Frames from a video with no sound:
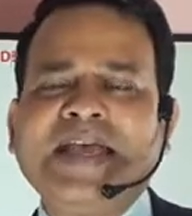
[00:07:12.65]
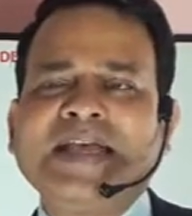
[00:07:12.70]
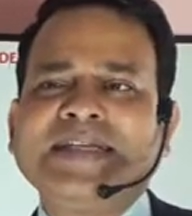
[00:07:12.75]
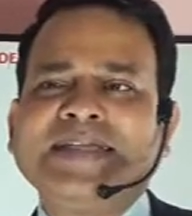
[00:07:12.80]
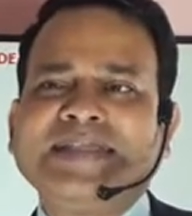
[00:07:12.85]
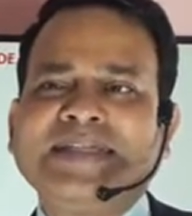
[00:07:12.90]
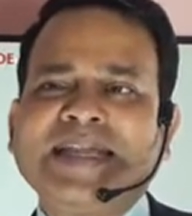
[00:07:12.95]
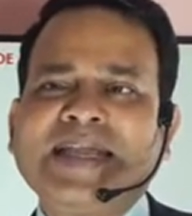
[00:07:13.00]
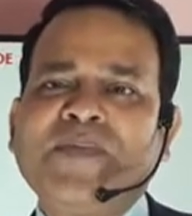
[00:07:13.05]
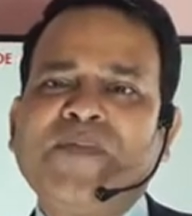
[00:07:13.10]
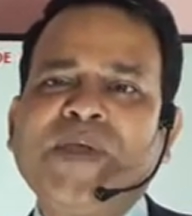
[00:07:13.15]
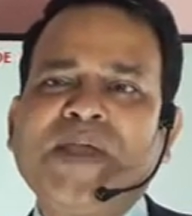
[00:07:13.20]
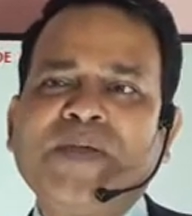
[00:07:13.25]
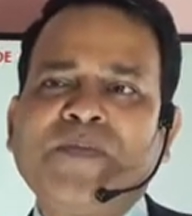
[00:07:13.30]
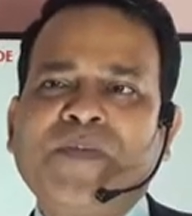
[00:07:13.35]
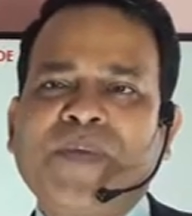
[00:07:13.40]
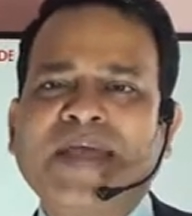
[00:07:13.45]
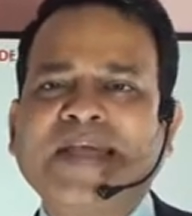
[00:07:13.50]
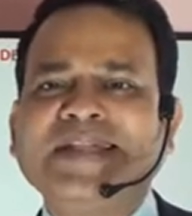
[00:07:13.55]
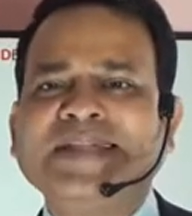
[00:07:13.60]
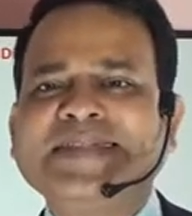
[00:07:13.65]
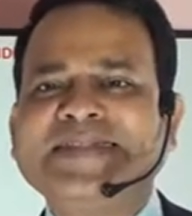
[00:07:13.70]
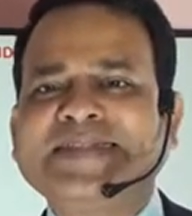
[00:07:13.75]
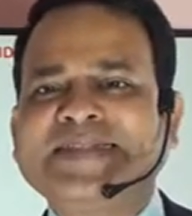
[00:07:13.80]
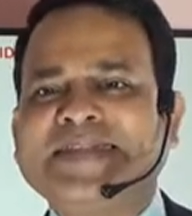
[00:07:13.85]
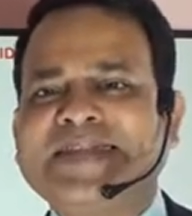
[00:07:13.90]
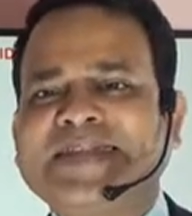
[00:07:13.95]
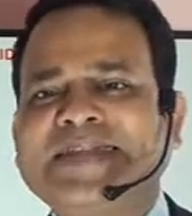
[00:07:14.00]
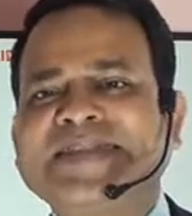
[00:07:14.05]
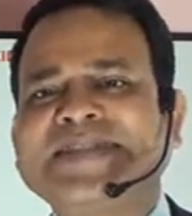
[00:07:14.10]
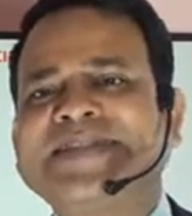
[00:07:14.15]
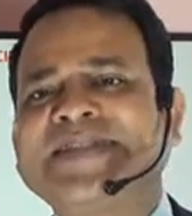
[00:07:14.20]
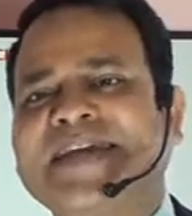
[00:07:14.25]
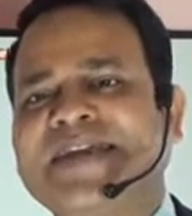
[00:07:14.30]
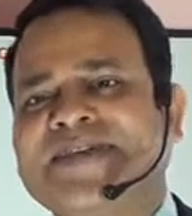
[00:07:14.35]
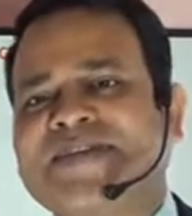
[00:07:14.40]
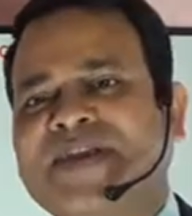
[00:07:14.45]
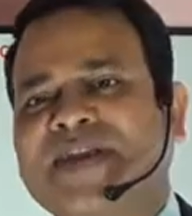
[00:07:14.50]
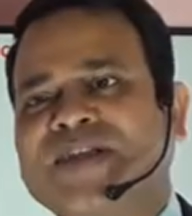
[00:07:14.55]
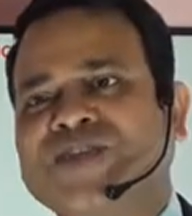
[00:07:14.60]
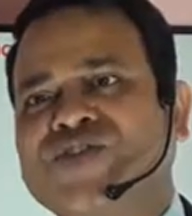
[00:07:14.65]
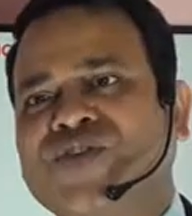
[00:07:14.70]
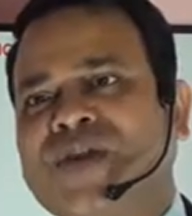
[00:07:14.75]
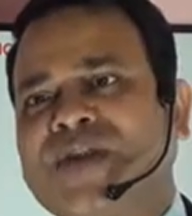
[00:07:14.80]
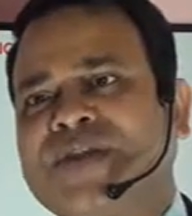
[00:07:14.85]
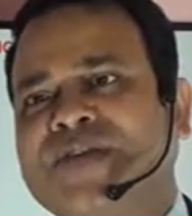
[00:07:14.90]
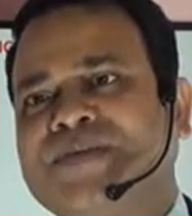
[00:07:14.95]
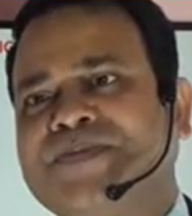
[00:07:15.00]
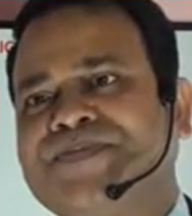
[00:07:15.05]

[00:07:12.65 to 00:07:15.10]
sleeping pills, uh, etc. Actually.